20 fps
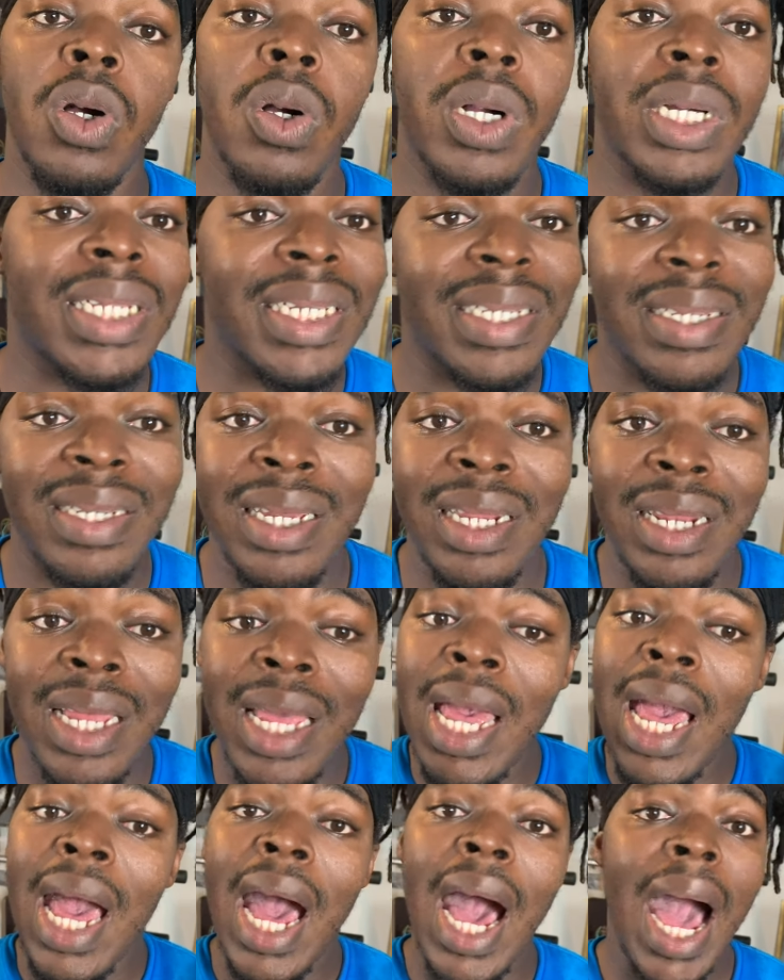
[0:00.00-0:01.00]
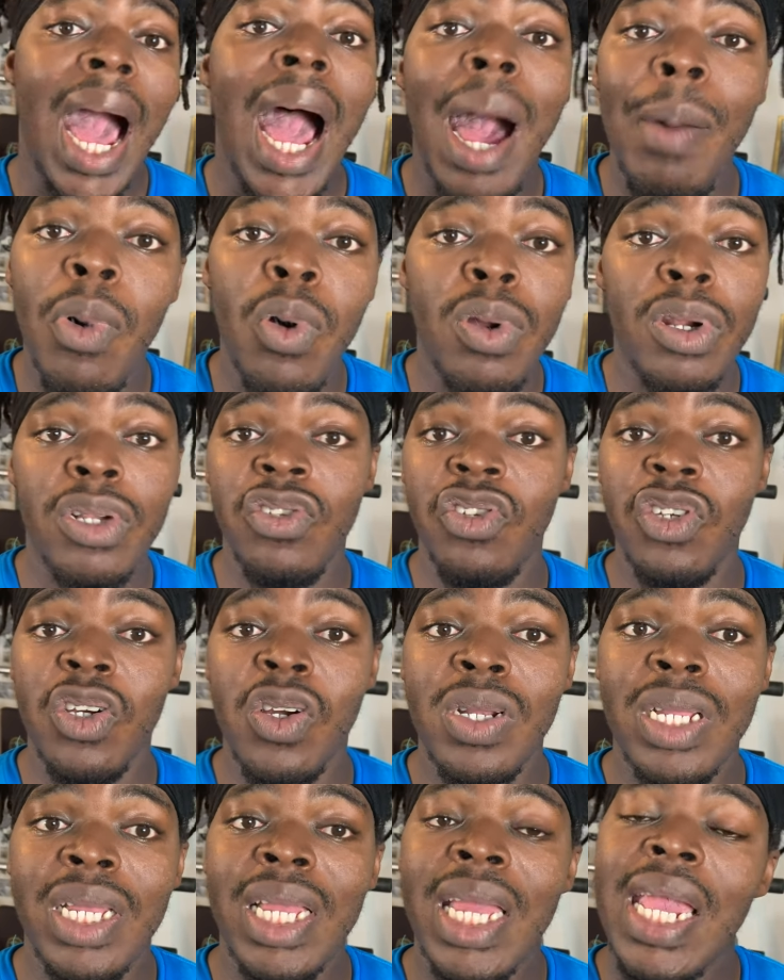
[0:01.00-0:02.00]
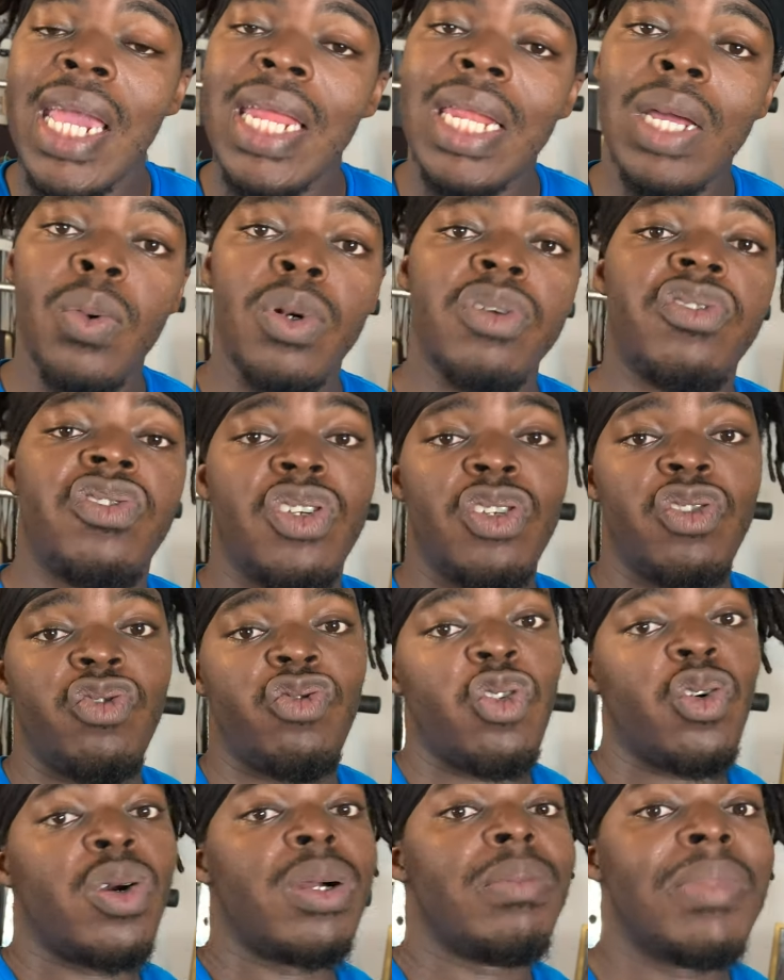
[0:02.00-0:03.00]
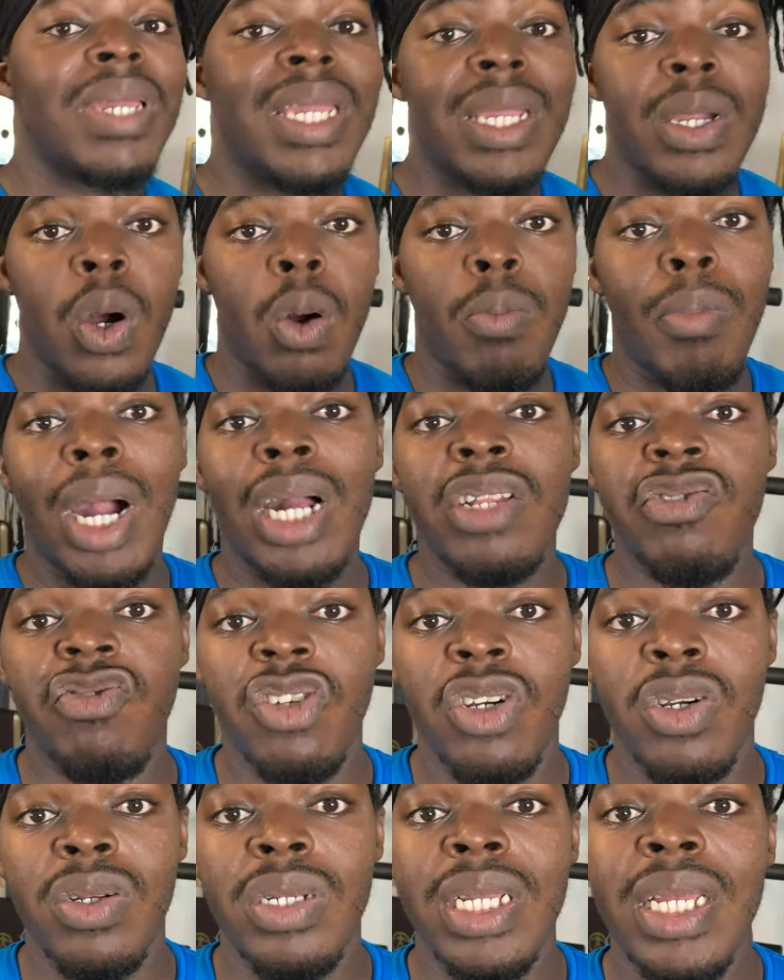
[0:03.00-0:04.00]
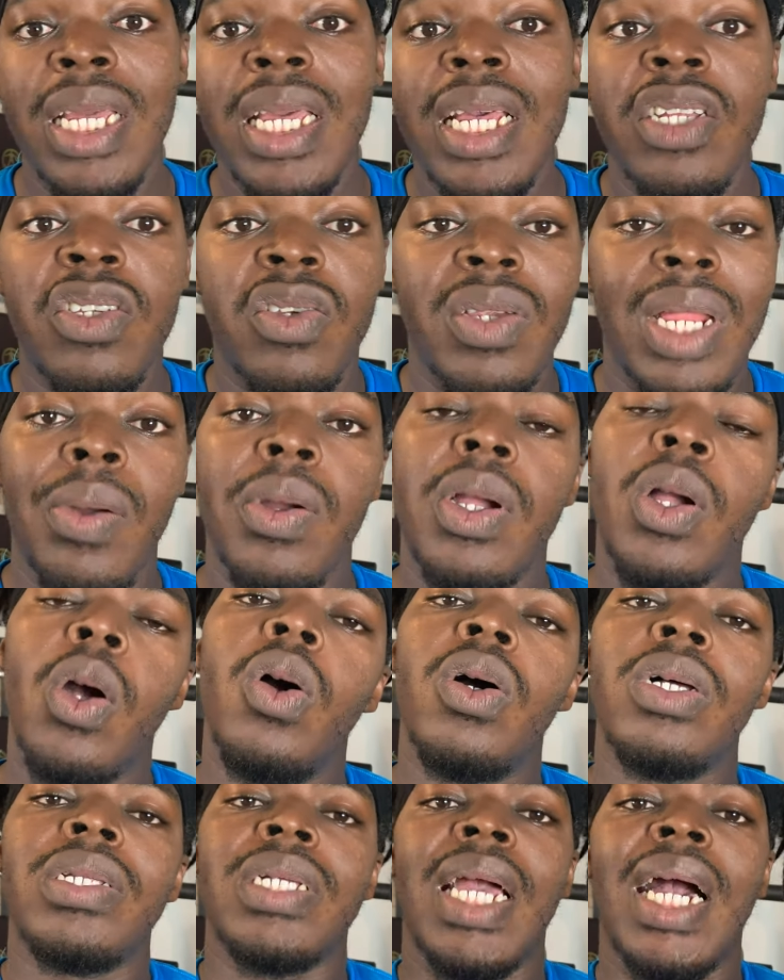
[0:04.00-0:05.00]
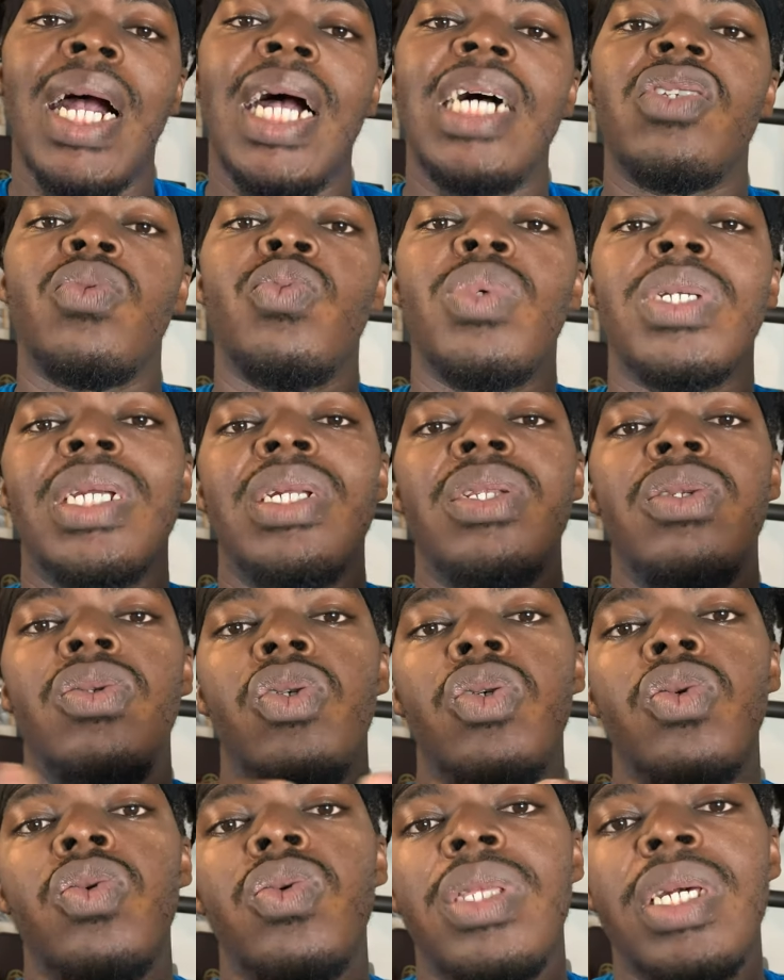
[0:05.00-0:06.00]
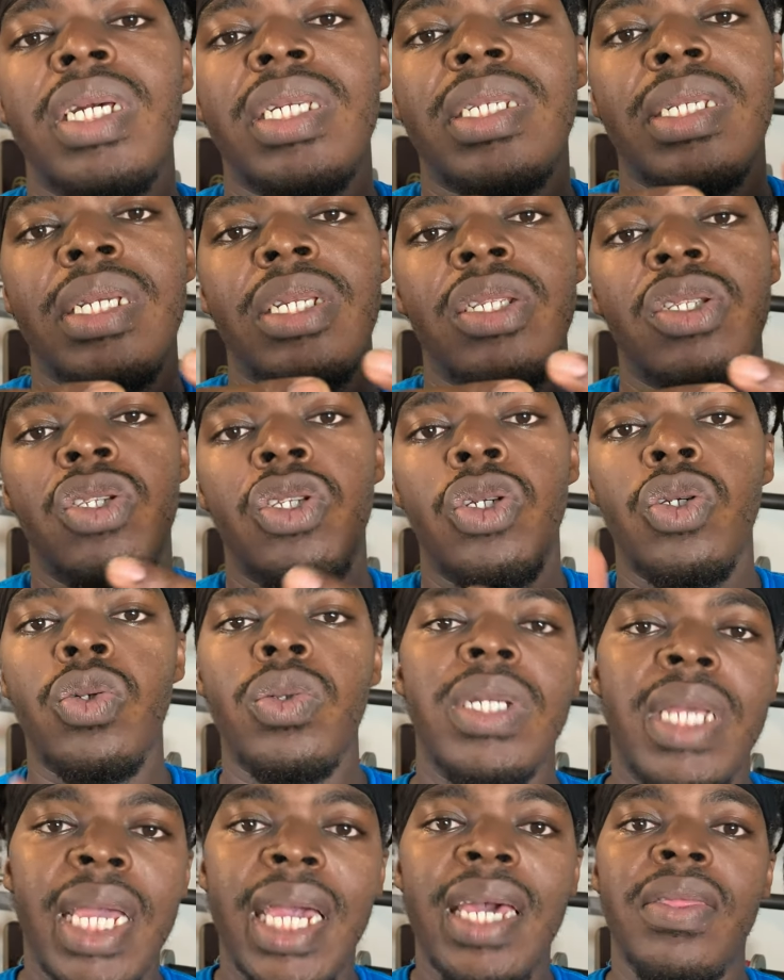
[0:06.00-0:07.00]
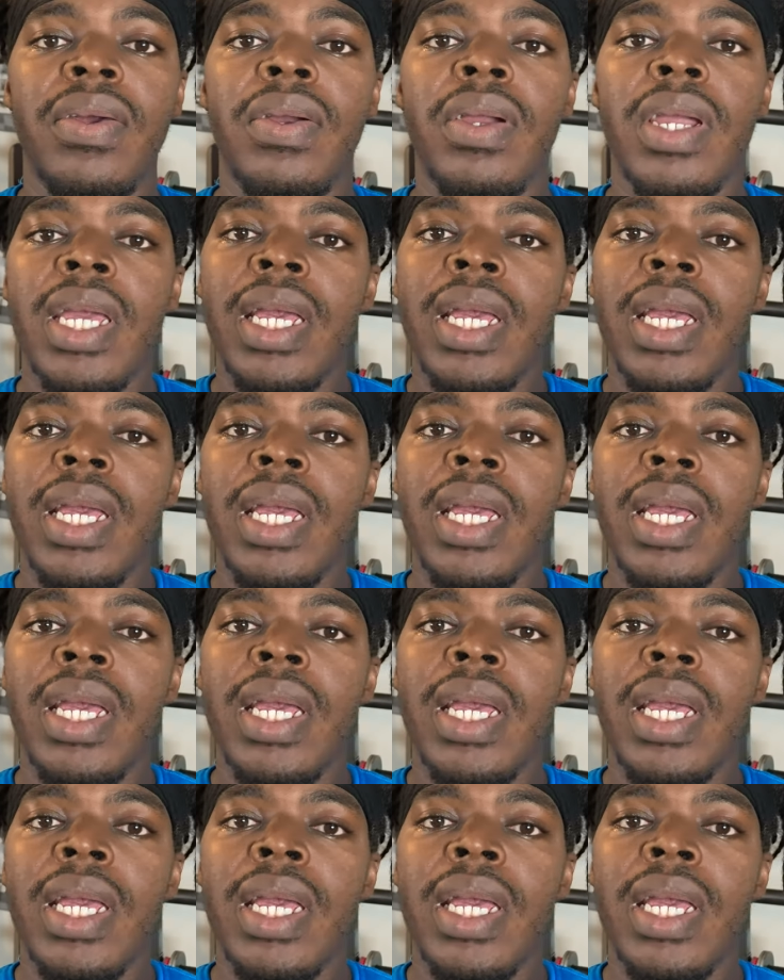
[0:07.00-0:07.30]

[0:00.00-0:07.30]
Because like I said, I'm on a journey and I want you to join me on my journey so that we go, guys, we can do this together.